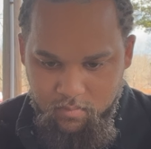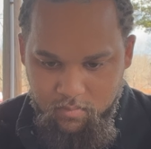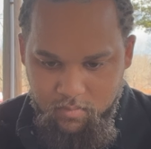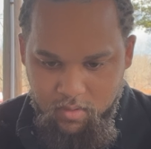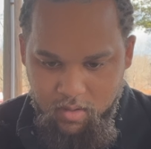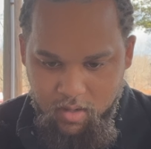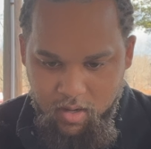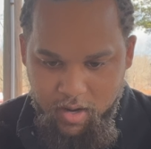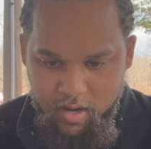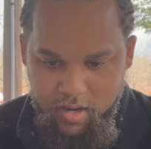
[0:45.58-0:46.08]

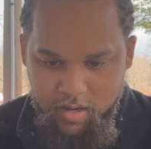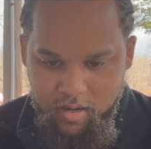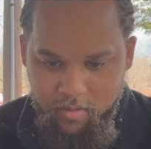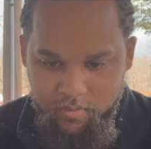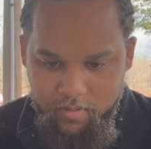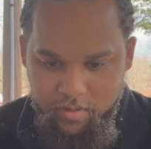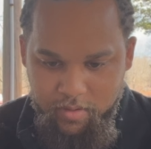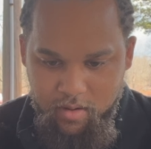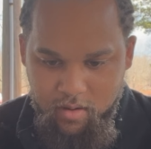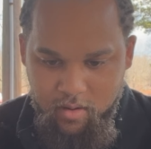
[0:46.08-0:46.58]
All right, here
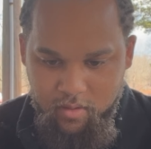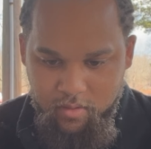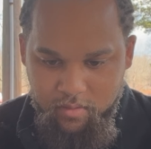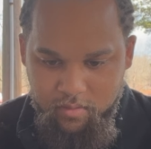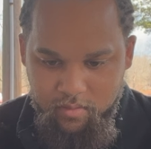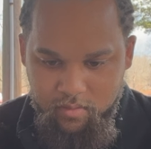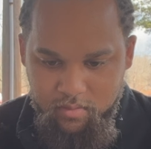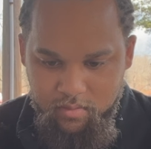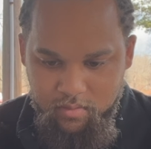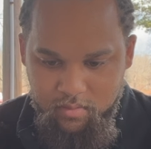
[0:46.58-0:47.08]
we go.
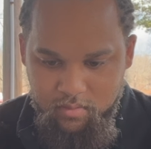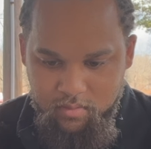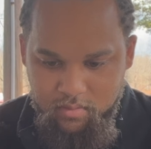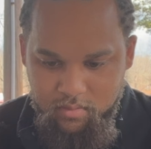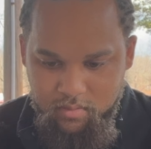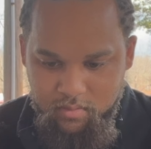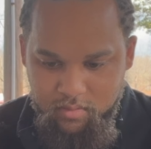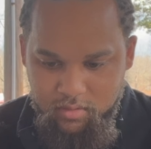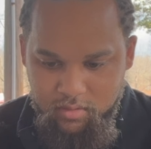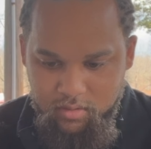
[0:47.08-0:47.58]

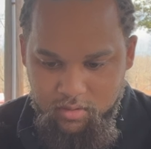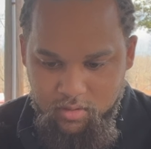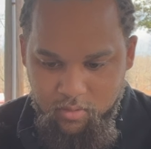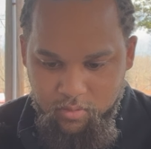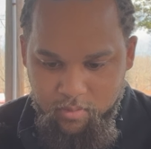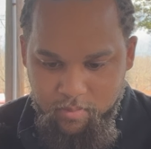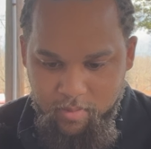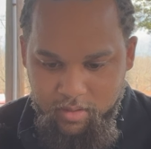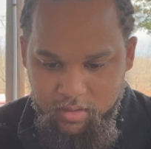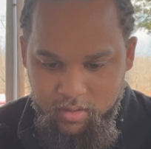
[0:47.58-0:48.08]
So we're
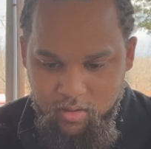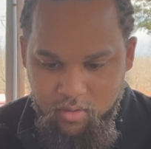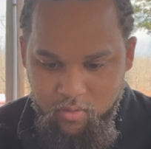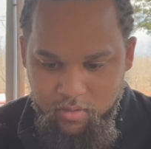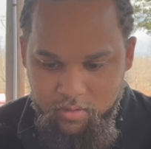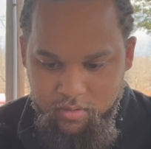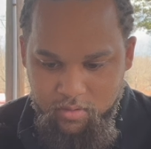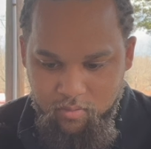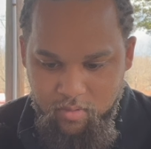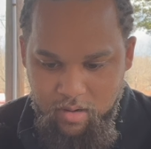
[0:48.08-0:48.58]
about to go
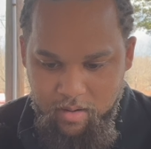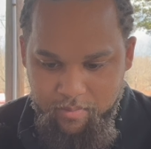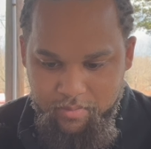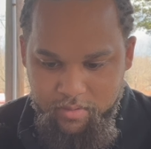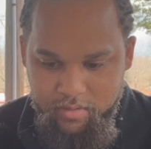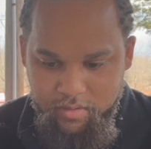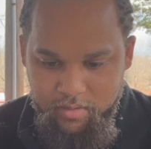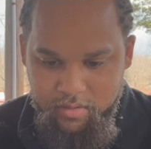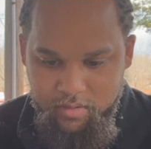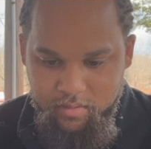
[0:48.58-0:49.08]
into
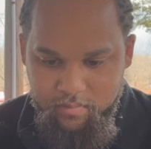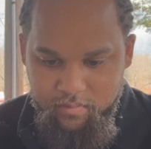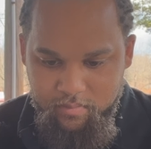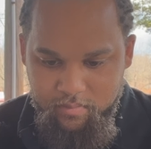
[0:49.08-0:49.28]
Robinhood.